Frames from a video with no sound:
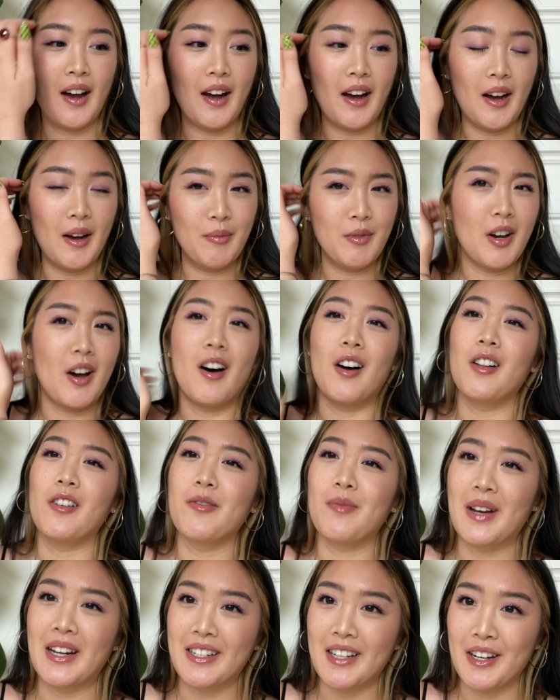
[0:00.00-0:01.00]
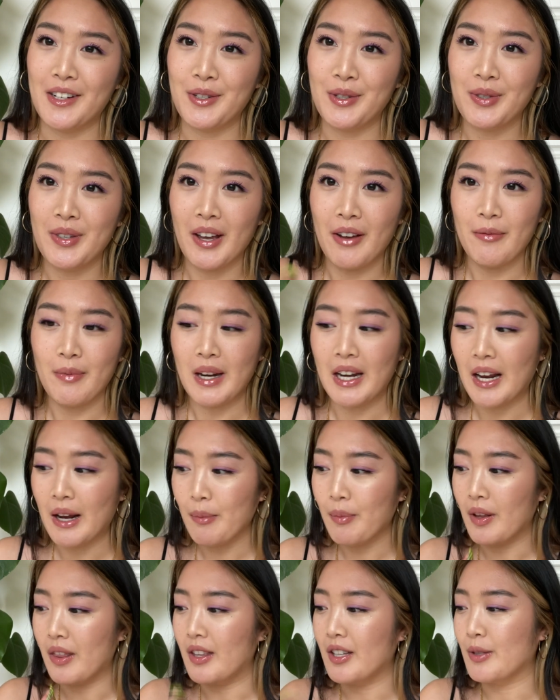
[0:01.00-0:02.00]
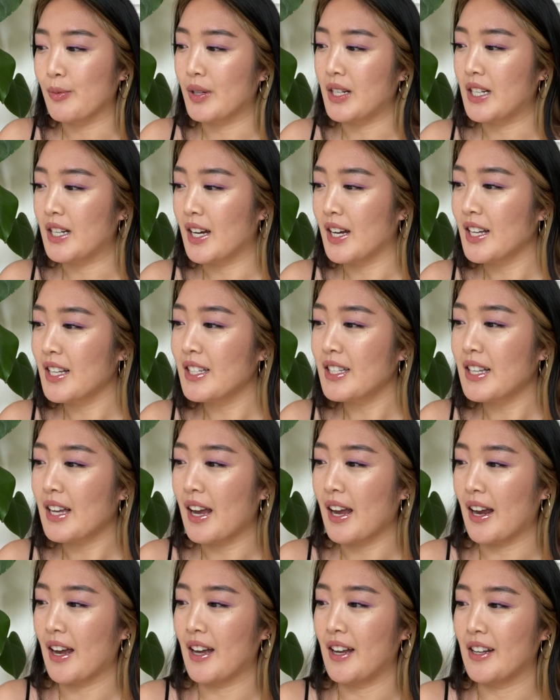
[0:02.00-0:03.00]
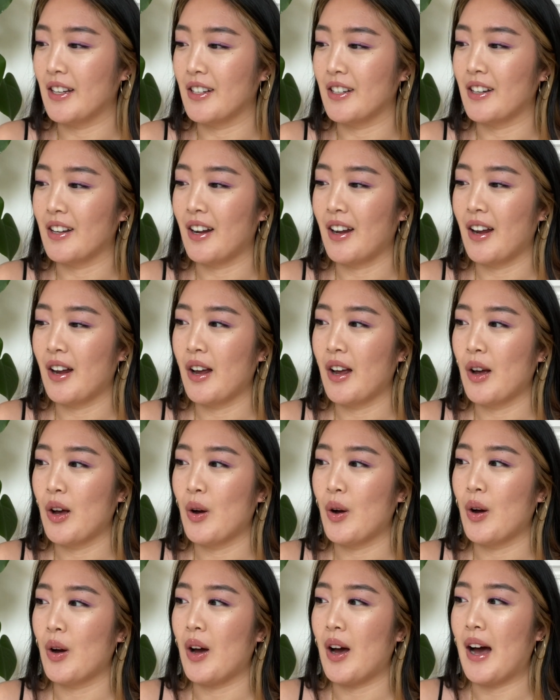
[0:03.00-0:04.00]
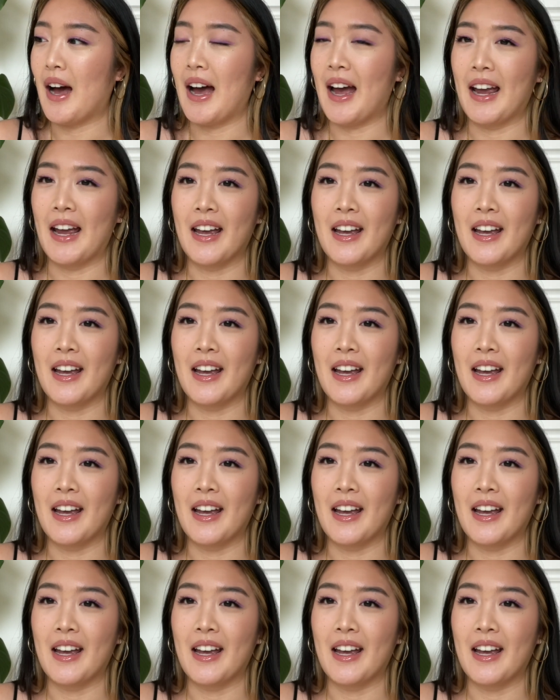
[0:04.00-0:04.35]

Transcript: not all of my tattoos have meaning, but this one does. And I